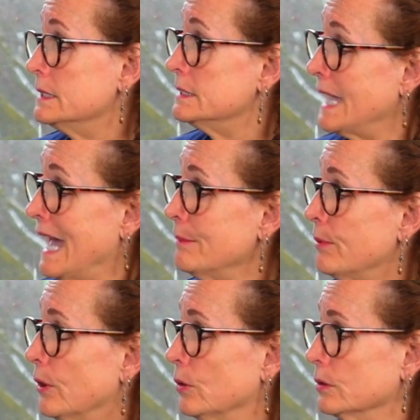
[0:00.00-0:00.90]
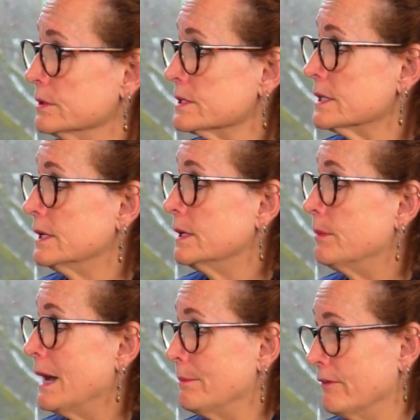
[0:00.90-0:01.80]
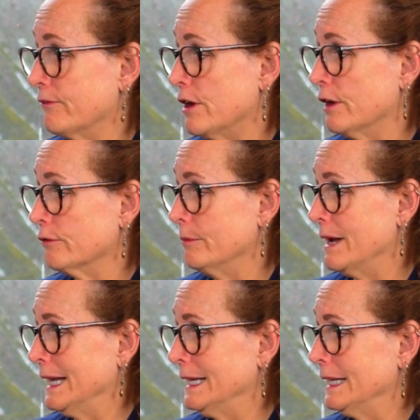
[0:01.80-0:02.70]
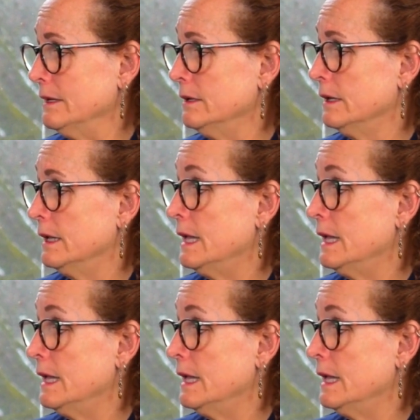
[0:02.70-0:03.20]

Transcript: Tadpoles, Papa Frog reminded,